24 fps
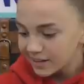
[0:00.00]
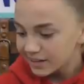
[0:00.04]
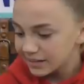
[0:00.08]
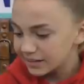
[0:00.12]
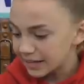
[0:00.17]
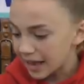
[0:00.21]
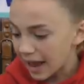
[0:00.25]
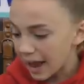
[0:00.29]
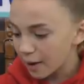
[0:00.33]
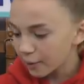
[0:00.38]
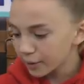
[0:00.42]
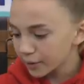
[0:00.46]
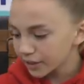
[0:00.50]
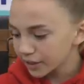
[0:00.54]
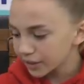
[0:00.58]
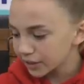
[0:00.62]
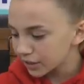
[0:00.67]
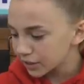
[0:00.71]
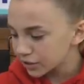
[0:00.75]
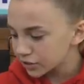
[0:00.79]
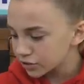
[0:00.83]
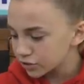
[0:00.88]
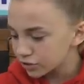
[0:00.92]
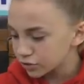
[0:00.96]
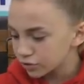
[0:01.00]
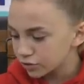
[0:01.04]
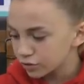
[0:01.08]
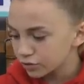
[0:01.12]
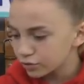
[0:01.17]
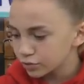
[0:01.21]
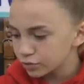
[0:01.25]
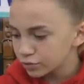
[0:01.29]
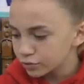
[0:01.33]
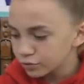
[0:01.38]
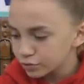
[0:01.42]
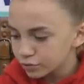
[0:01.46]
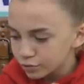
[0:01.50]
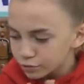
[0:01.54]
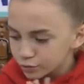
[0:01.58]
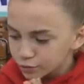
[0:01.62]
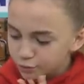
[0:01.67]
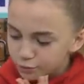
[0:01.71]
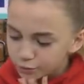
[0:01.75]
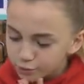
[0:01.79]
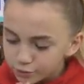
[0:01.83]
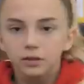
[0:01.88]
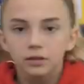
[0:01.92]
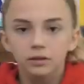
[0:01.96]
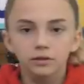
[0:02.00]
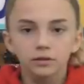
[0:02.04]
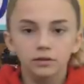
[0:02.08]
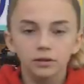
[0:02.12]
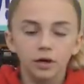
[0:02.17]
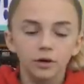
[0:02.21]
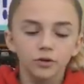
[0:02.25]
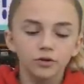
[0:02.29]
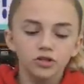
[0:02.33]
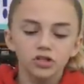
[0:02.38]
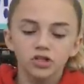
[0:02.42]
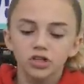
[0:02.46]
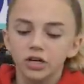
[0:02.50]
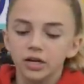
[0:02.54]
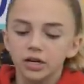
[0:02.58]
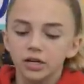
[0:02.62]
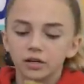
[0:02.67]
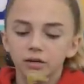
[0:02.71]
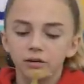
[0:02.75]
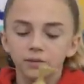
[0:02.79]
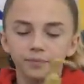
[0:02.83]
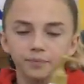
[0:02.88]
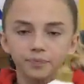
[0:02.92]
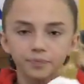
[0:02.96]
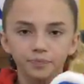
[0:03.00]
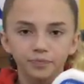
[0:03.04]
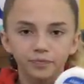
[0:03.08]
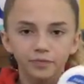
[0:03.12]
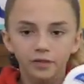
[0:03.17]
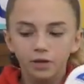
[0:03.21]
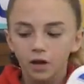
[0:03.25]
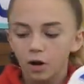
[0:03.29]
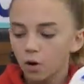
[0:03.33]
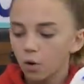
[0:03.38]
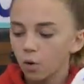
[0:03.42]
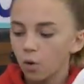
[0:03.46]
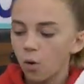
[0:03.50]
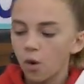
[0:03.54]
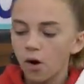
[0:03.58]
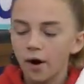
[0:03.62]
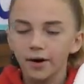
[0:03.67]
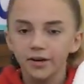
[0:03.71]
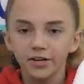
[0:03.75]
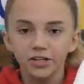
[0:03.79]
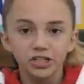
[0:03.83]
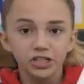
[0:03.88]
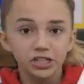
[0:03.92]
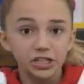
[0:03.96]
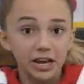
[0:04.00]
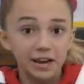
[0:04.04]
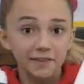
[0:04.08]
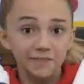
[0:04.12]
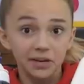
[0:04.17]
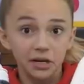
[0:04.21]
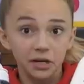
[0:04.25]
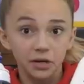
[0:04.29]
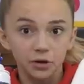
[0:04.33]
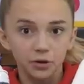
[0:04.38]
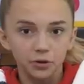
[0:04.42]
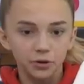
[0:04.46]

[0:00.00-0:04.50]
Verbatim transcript: Now we're gonna do lotion or shaving